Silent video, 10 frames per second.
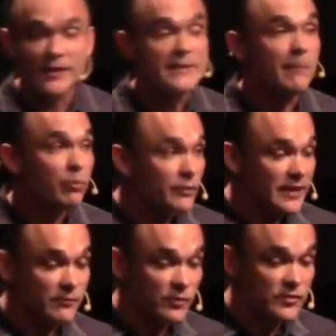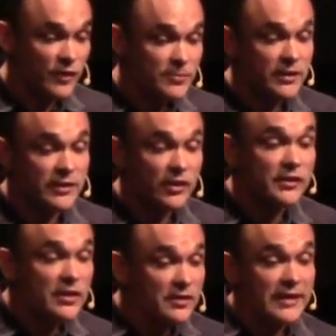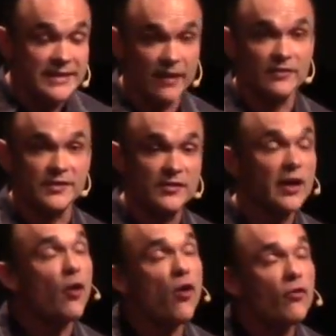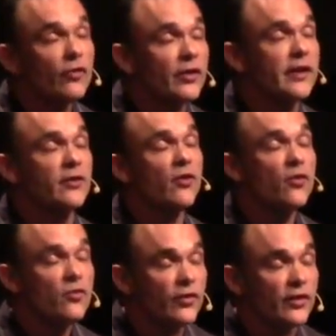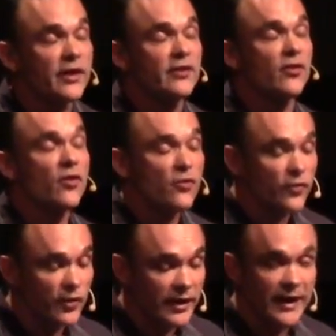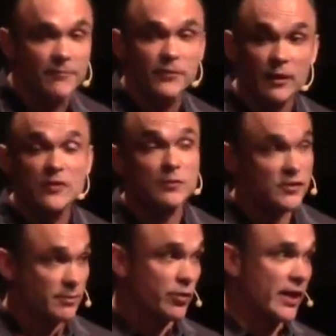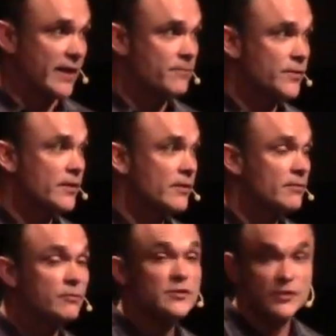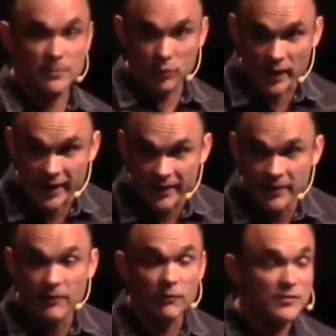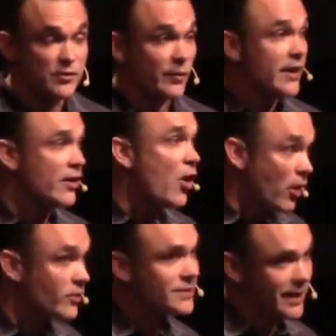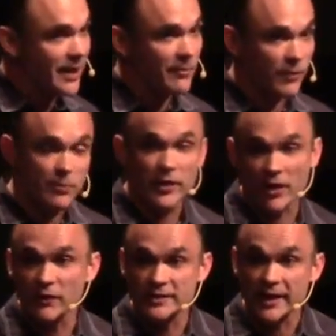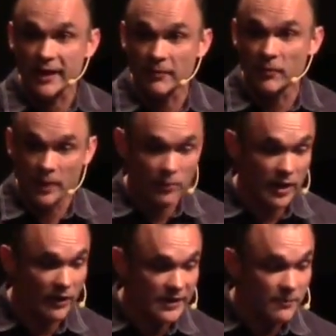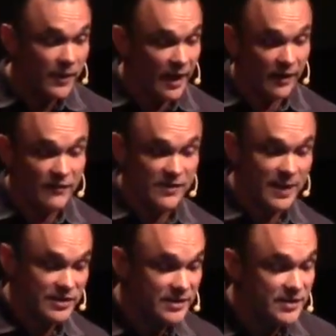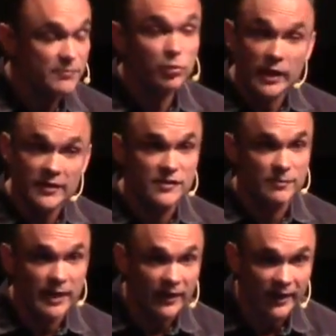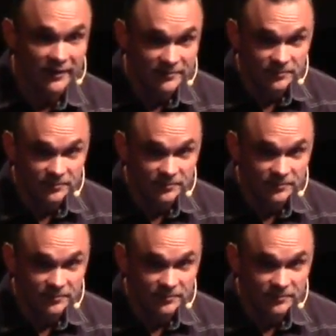You need to. Scripture clearly tells us over and over and over again that we're supposed to pray. We're supposed to pray. We're supposed when all the time. We pray all the time. We pray all the time. I love this passage because it says, "Pray in the Spirit."